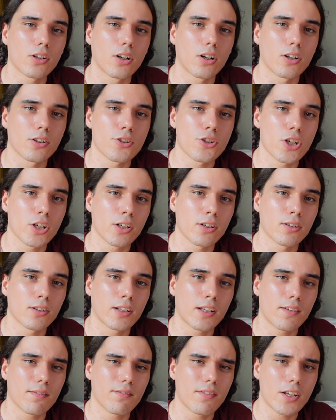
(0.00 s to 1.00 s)

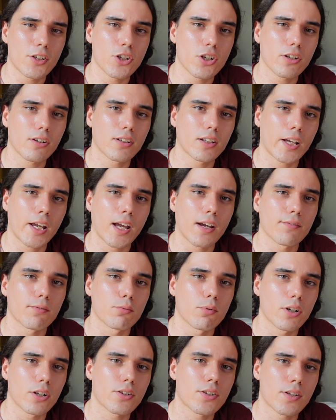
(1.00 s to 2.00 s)
they generally have
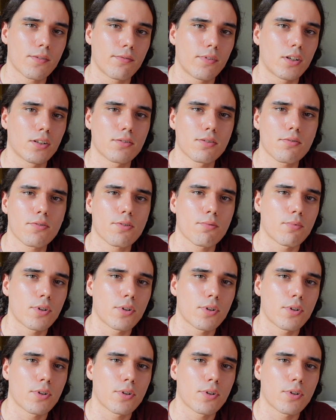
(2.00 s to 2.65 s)
worse fills,